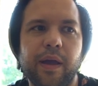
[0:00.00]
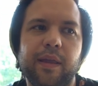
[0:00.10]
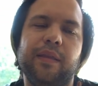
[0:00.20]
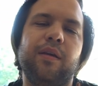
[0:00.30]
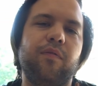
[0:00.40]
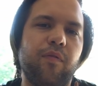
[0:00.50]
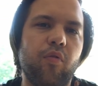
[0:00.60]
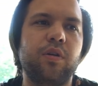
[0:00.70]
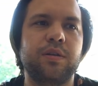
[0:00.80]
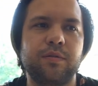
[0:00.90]
And then, of
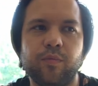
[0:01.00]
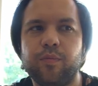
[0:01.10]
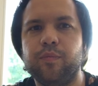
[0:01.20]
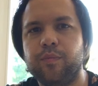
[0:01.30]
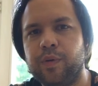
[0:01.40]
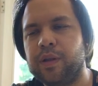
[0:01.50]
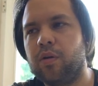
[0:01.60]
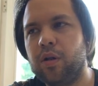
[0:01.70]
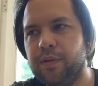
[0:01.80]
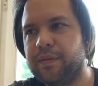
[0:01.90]
course, with
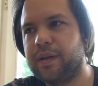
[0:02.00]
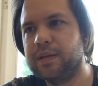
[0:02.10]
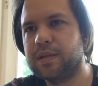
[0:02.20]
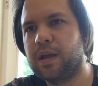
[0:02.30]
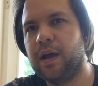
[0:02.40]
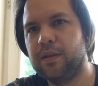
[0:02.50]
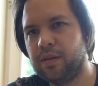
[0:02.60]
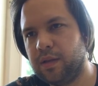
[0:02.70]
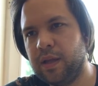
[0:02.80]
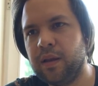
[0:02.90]
all the things that I
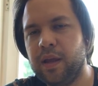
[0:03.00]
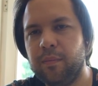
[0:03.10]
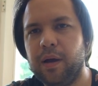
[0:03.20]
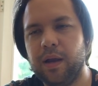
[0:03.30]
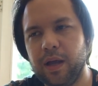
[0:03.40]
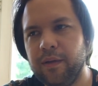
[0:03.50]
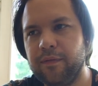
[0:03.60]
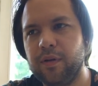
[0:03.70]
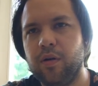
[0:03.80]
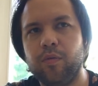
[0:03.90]
did in my
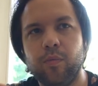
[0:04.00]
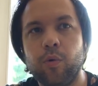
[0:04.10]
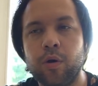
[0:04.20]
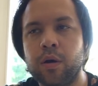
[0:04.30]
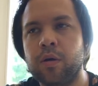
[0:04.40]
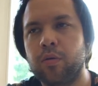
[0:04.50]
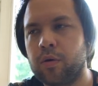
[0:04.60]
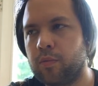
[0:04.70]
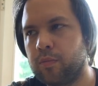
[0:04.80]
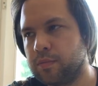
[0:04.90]
life, you know, work
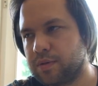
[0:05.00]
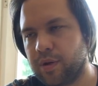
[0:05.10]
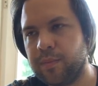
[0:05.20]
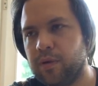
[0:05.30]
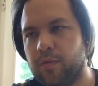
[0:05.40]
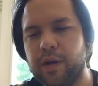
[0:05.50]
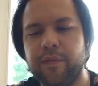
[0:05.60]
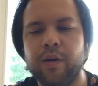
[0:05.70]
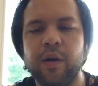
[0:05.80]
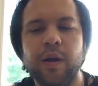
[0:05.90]
or streaming or
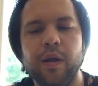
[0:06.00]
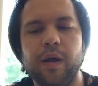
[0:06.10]
whatever,